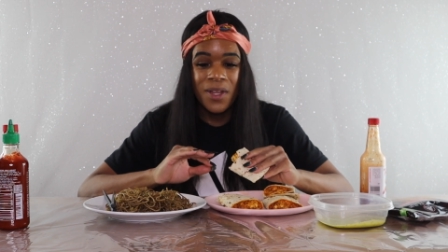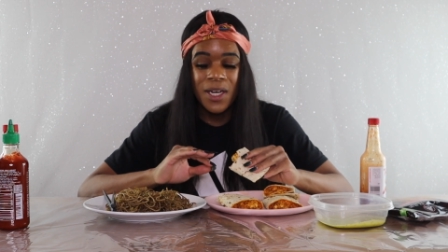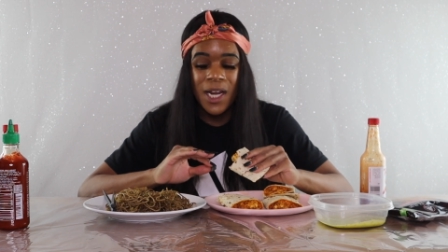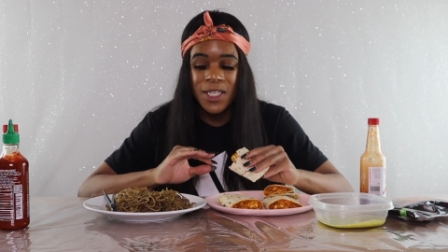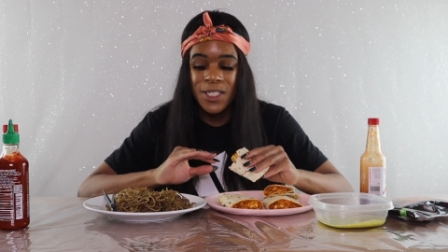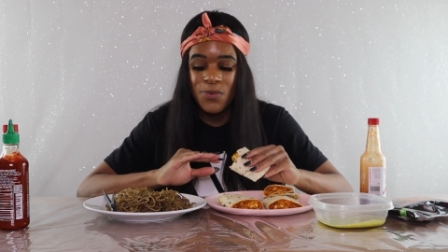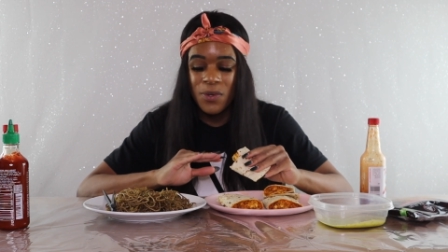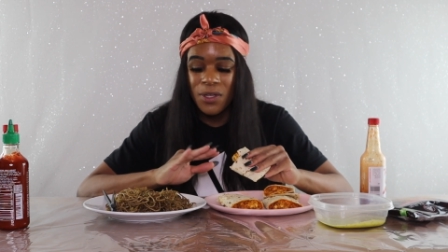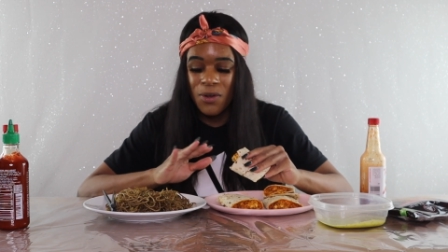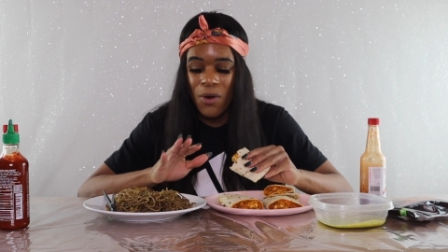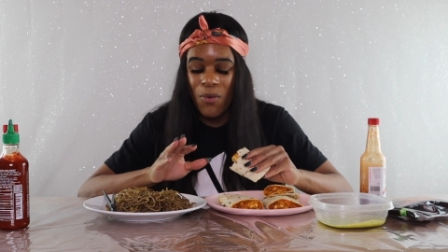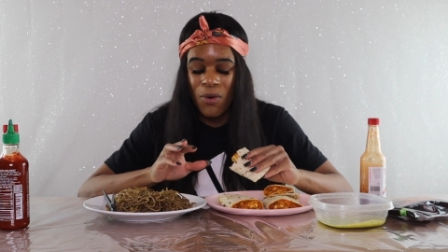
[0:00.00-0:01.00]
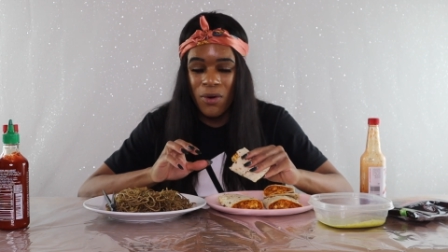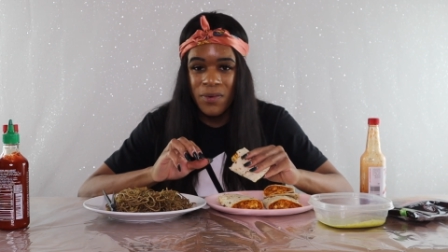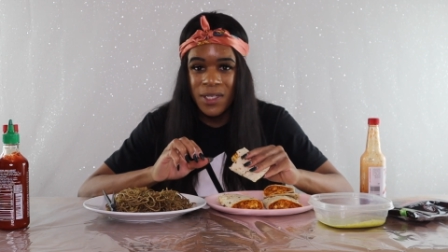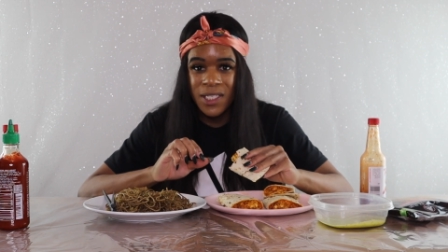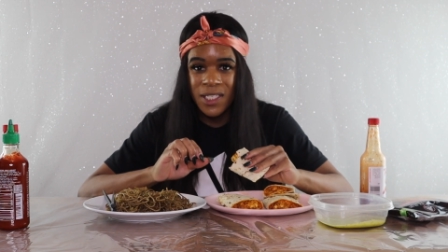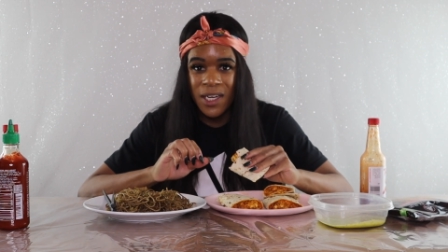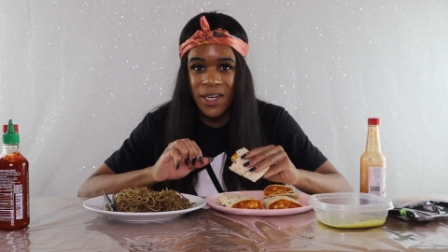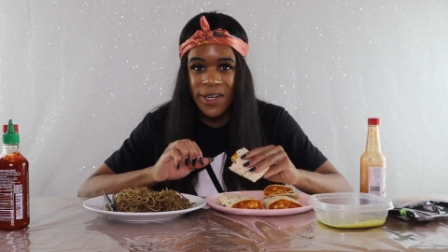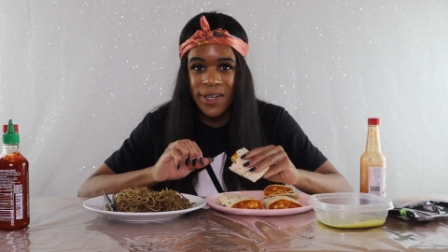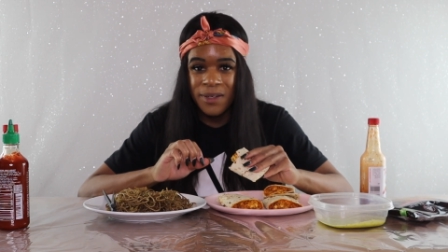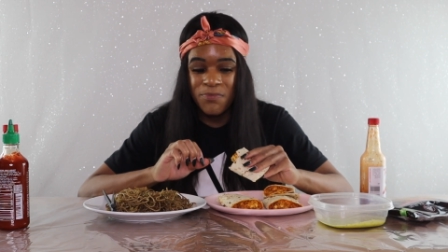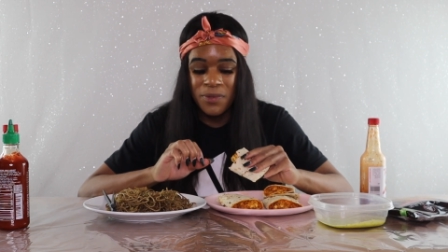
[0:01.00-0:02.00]
And I just want to go warm this
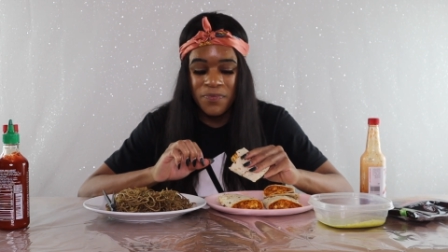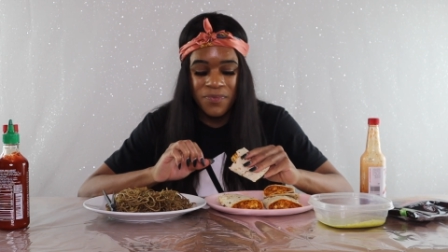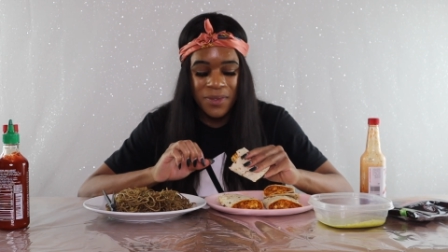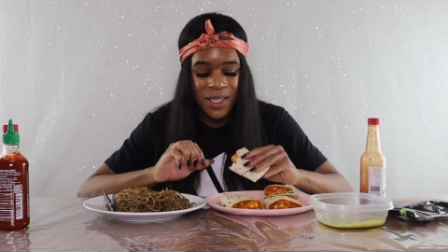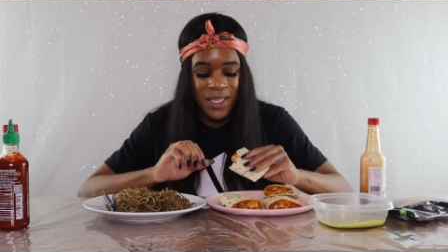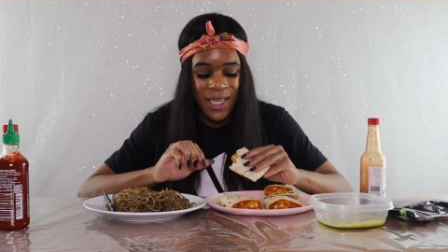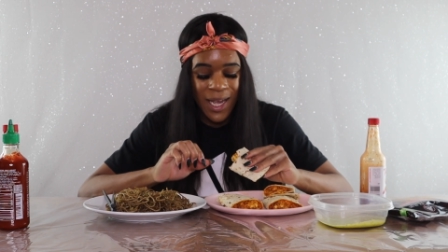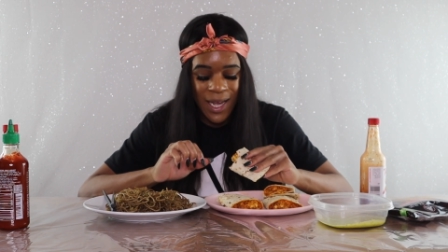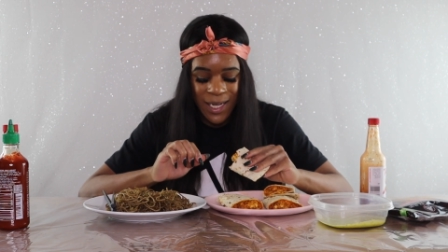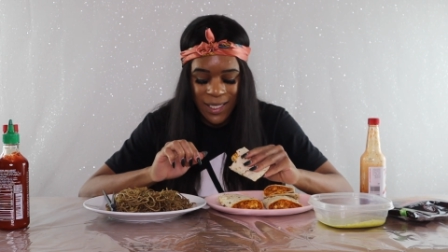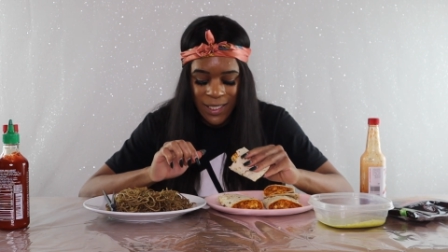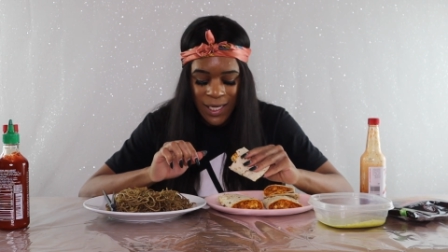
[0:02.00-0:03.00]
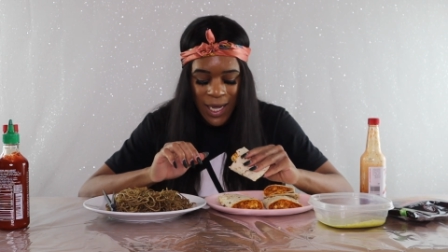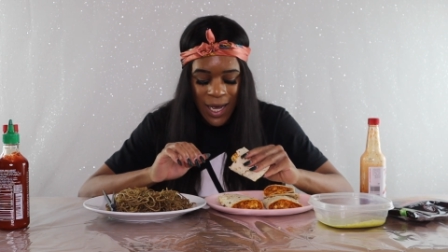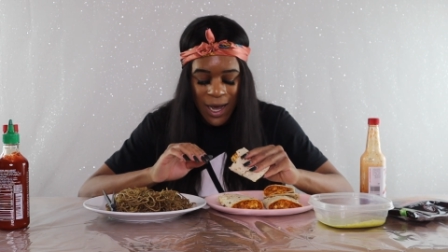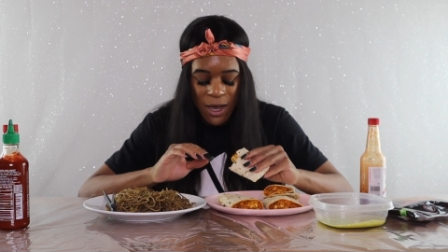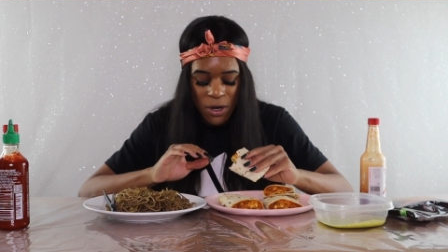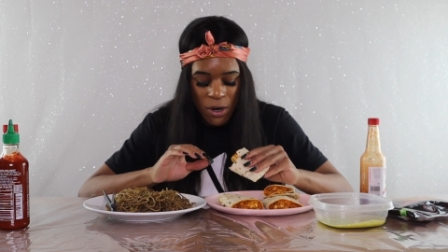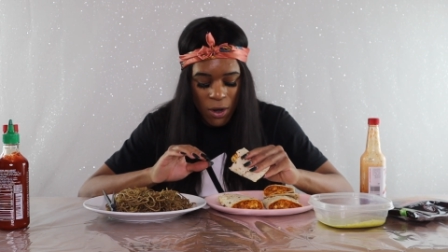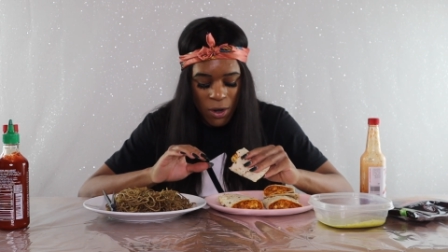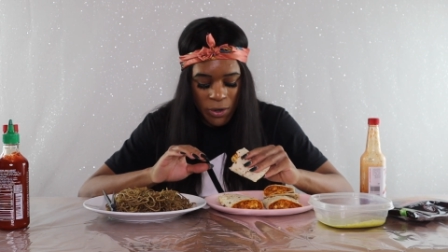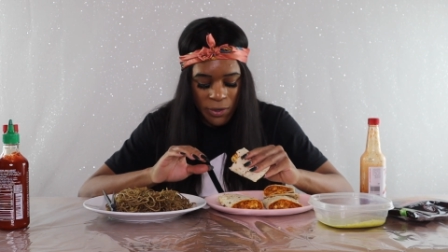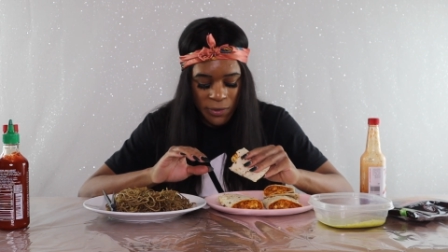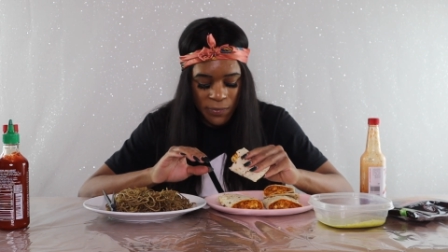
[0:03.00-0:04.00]
up. Yes, I
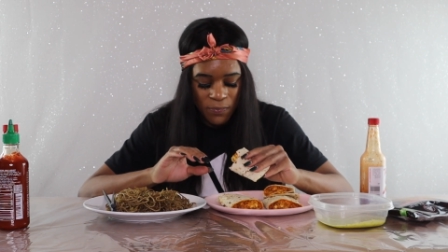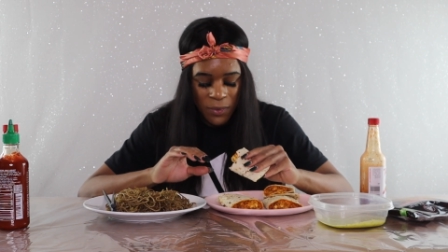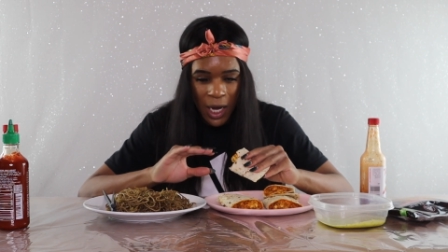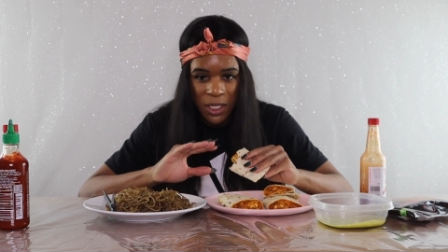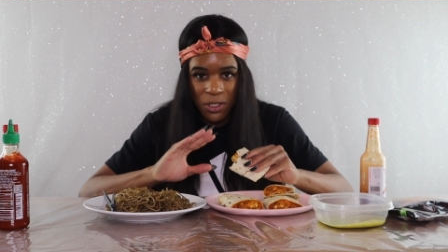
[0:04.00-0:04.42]
know. I